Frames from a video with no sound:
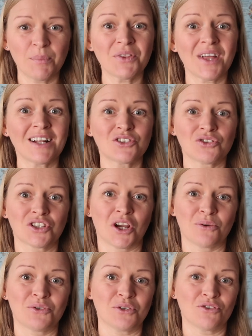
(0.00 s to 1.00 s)
but that does
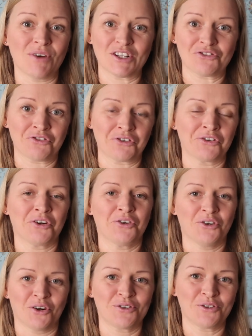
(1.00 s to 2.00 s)
go to the restaurant,
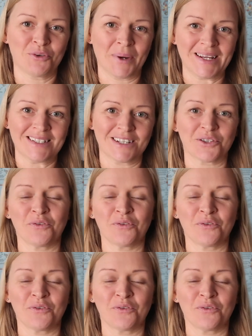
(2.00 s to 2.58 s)
not to the waiter.